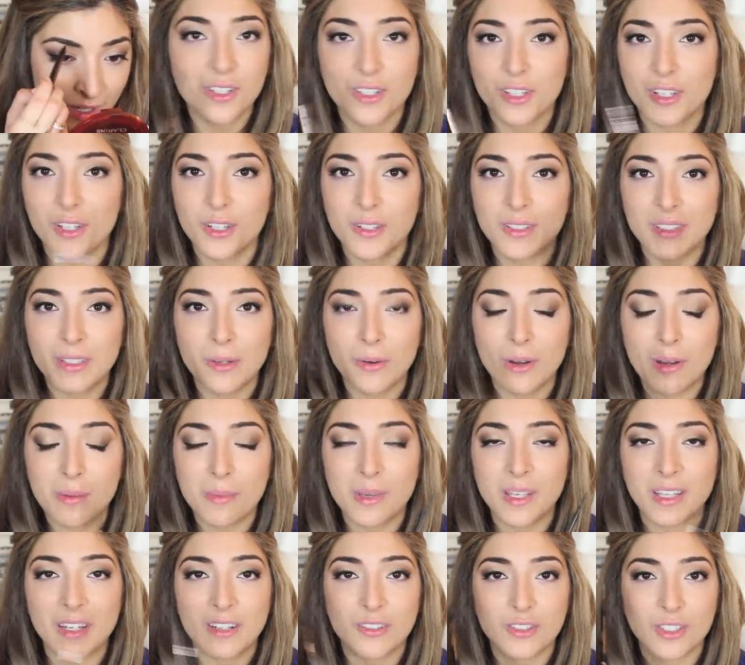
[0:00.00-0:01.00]
Can you see what I
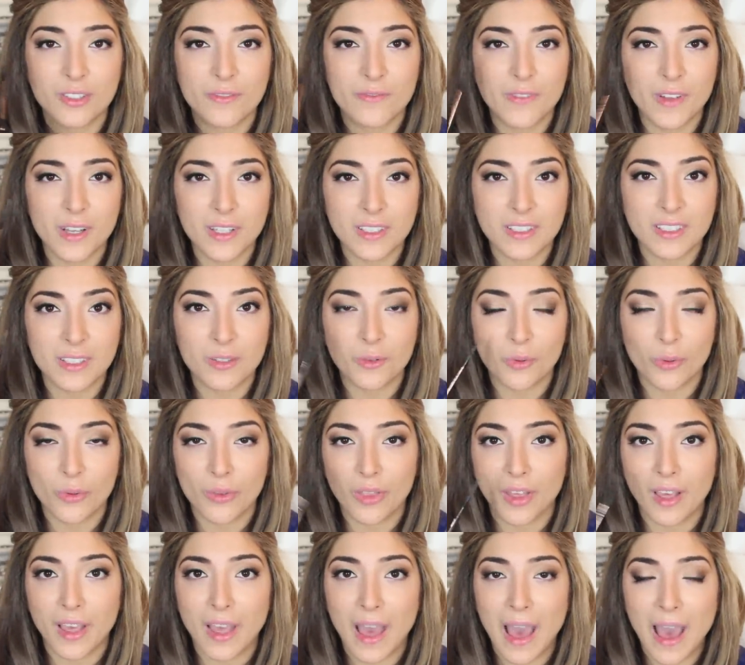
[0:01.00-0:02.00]
mean? It just fills in all
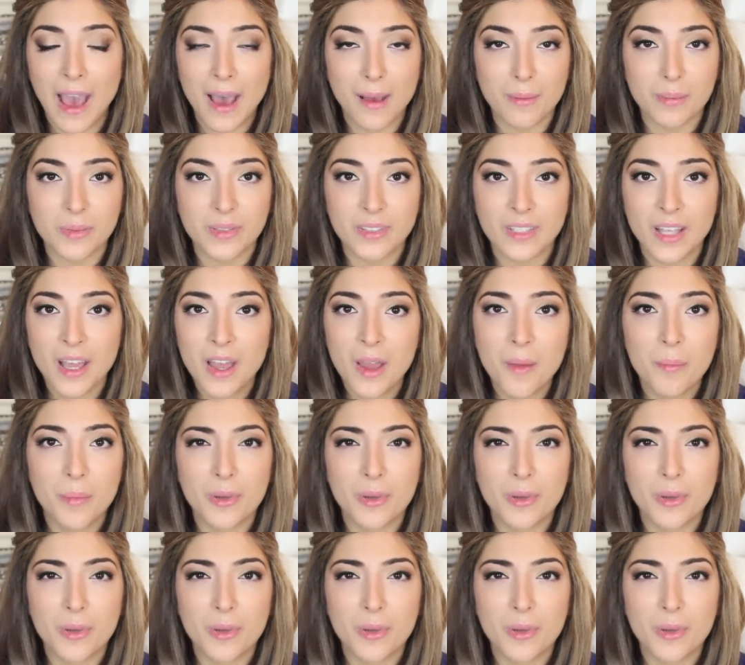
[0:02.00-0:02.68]
the gaps,